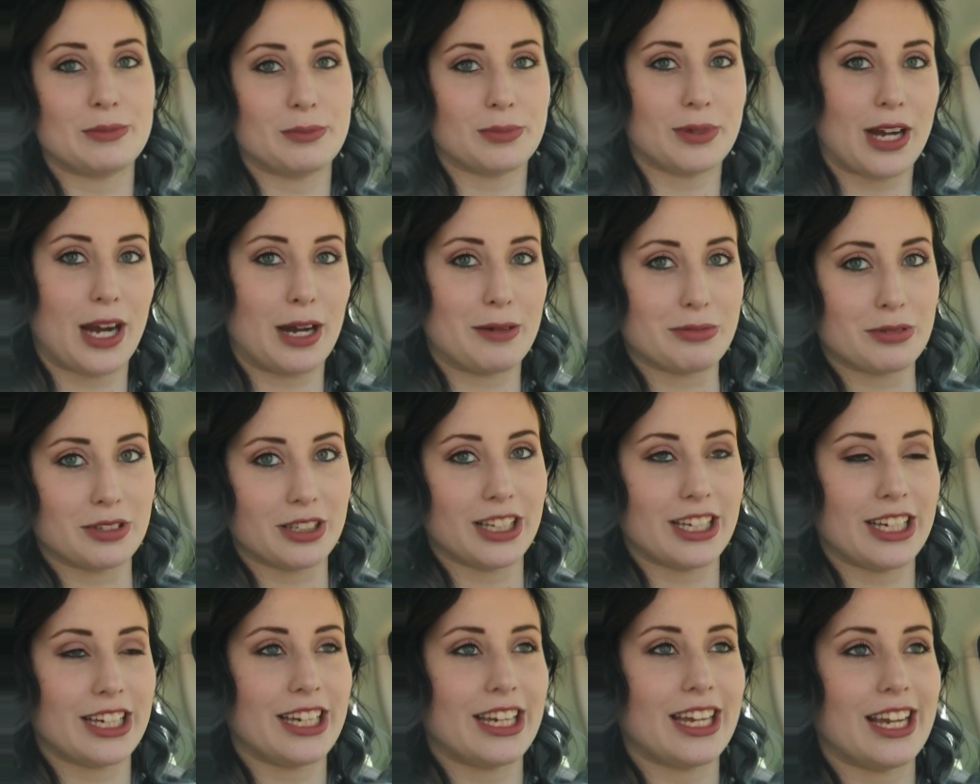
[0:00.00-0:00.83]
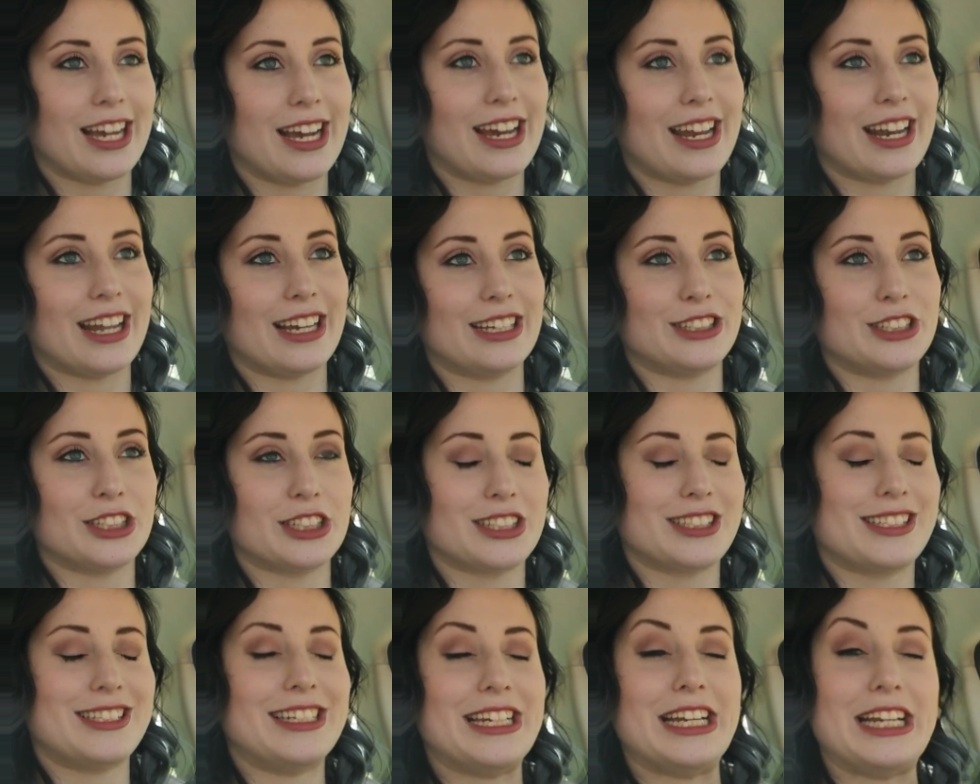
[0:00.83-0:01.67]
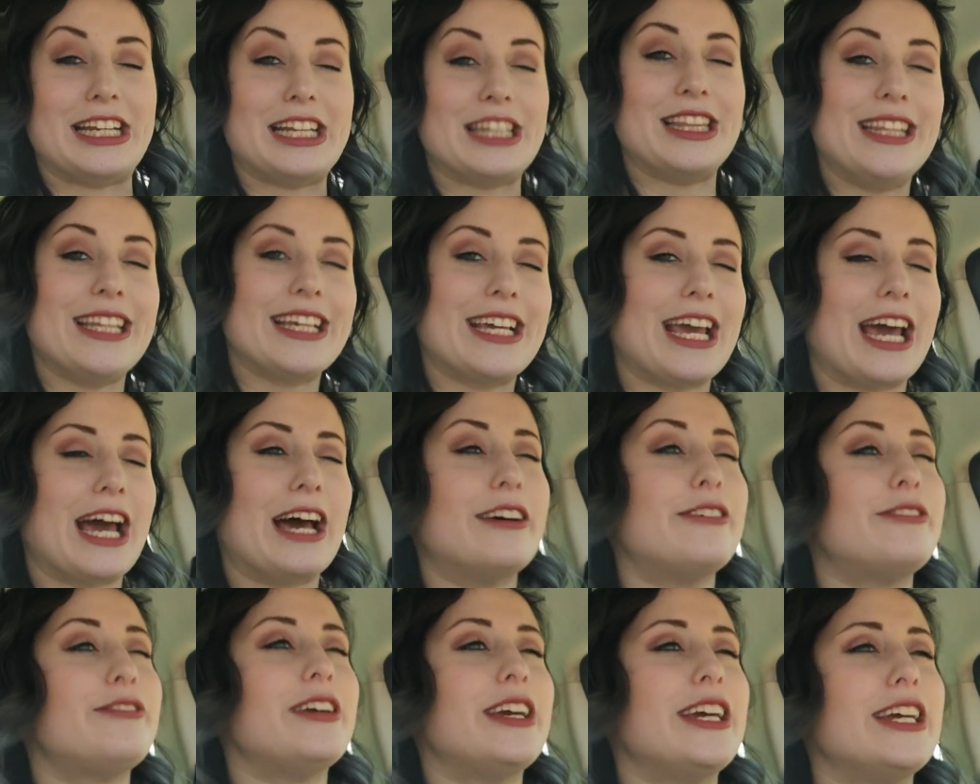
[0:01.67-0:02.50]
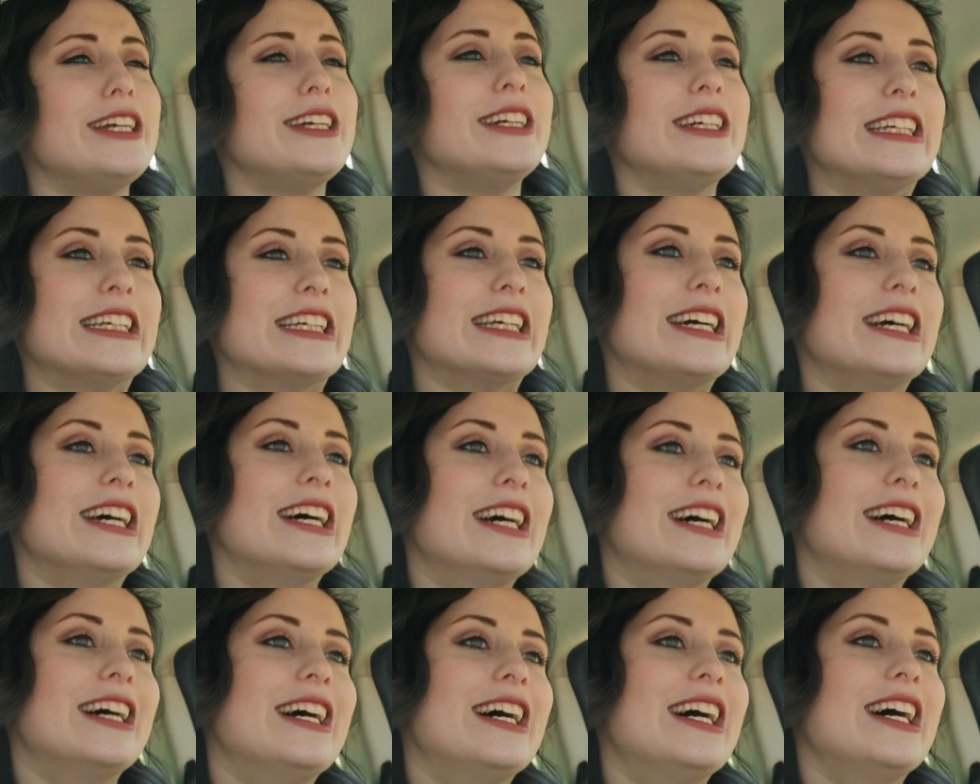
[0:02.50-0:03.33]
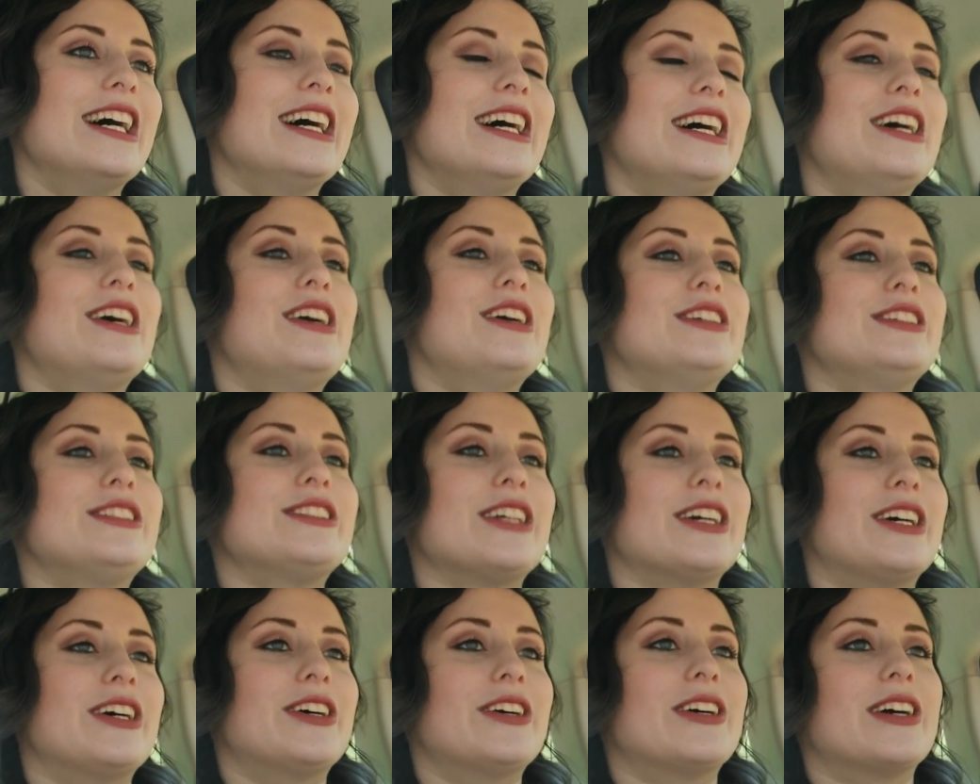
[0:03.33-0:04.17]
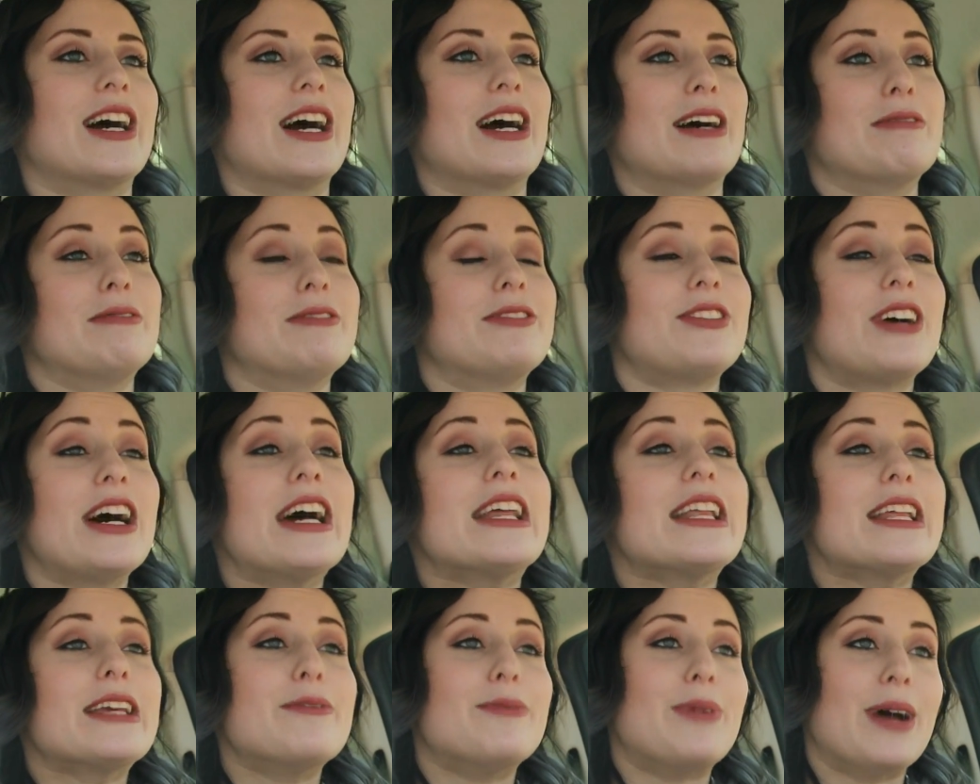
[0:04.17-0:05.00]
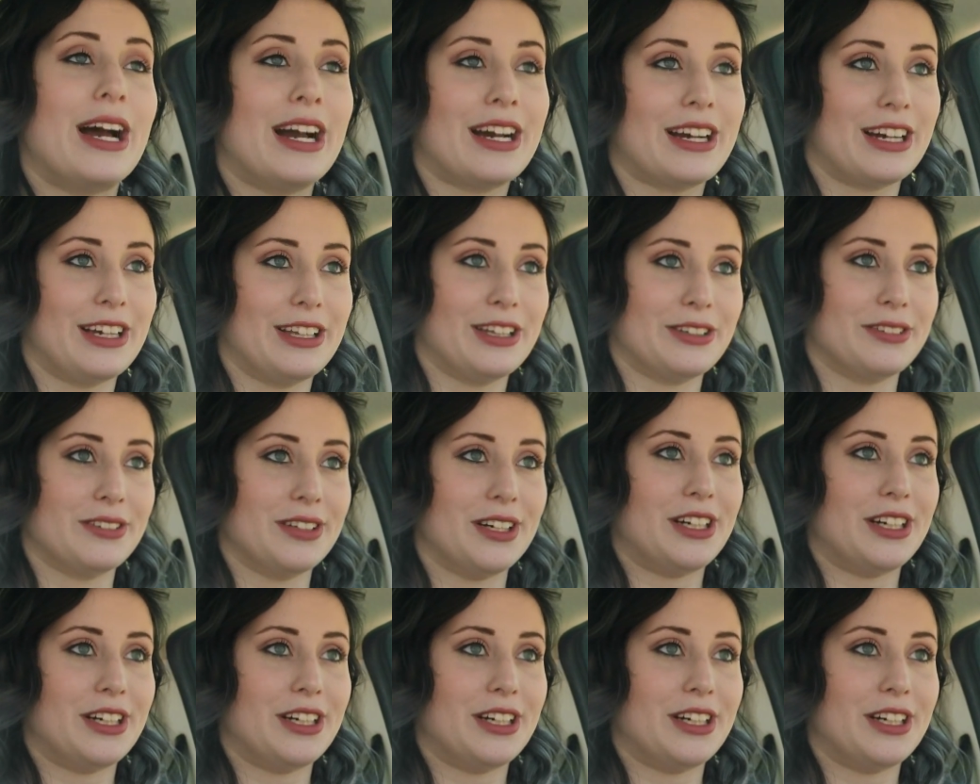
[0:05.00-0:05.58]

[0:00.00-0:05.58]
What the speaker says: improperly and I just needed the caffeine. So I'm finally back on the